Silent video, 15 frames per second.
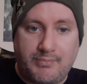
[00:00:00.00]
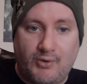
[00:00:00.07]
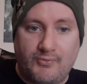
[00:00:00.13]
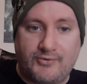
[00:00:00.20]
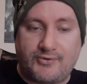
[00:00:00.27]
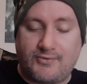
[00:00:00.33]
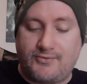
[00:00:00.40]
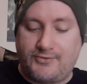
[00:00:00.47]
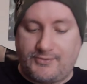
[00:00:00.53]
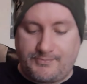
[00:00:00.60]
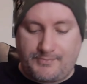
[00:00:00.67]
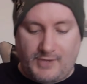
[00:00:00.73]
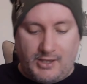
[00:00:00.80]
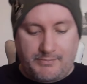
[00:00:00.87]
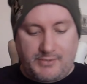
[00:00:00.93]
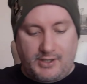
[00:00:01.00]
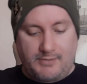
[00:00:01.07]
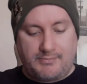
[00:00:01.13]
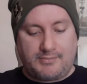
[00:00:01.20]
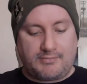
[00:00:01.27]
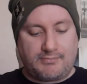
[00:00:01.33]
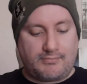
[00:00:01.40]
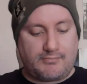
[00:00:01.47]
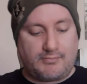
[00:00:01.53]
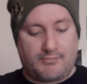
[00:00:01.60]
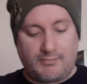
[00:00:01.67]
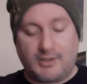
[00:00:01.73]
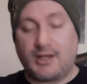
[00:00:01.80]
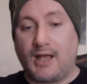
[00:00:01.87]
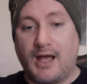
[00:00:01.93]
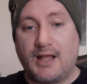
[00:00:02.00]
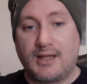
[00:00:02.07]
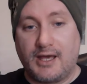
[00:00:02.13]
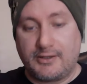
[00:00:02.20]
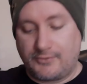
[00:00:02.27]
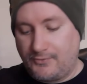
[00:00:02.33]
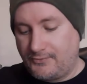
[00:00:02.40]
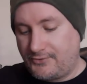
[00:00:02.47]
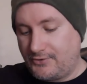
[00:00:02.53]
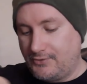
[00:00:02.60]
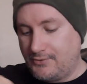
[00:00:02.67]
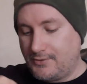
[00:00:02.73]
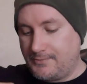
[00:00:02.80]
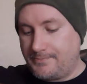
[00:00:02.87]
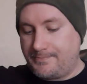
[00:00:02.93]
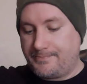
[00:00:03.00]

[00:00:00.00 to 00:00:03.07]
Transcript: posters. I like those, you know.